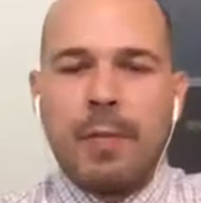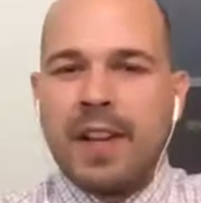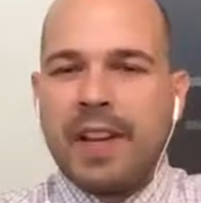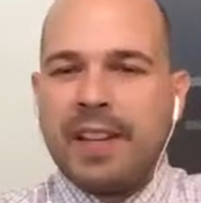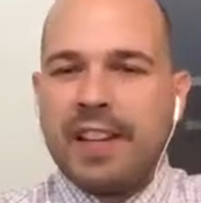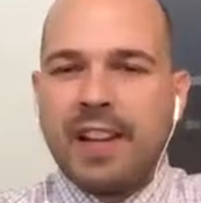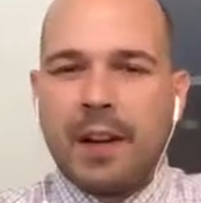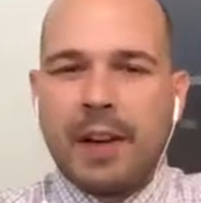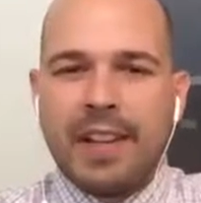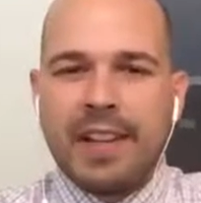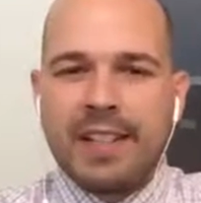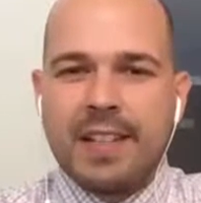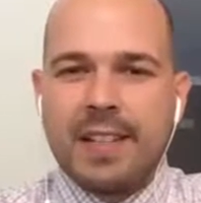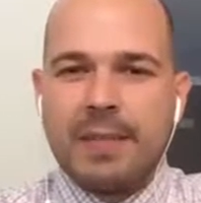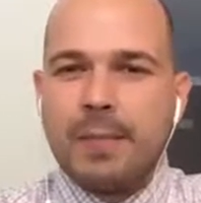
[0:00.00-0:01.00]
And, I
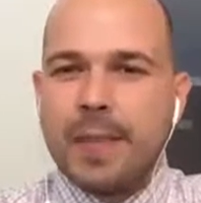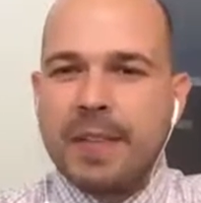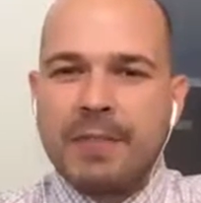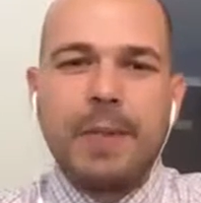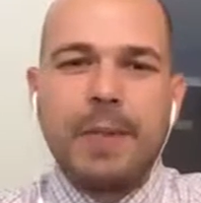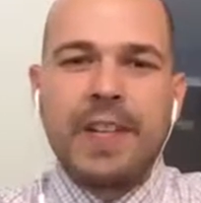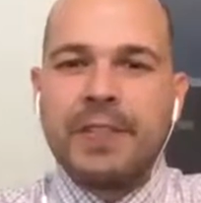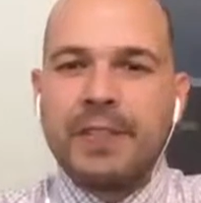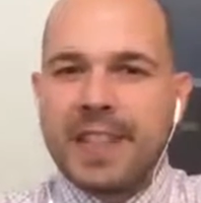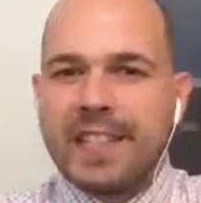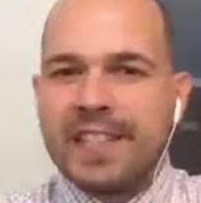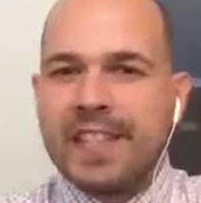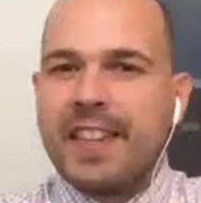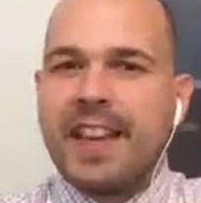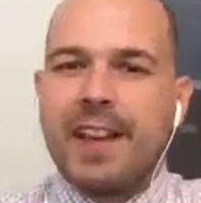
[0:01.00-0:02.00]
like to be a familiar face
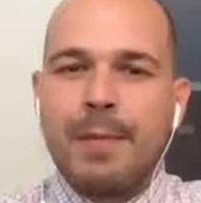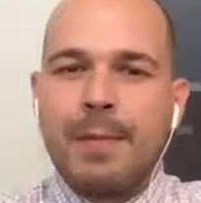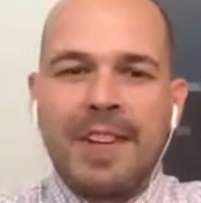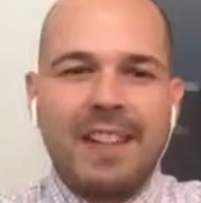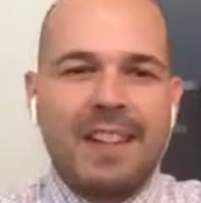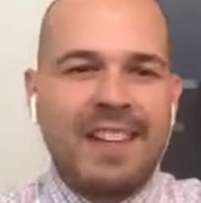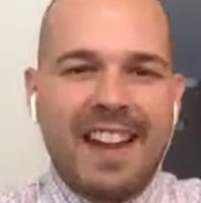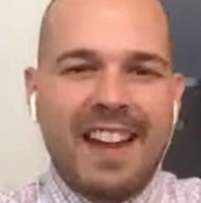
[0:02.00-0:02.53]
to them. And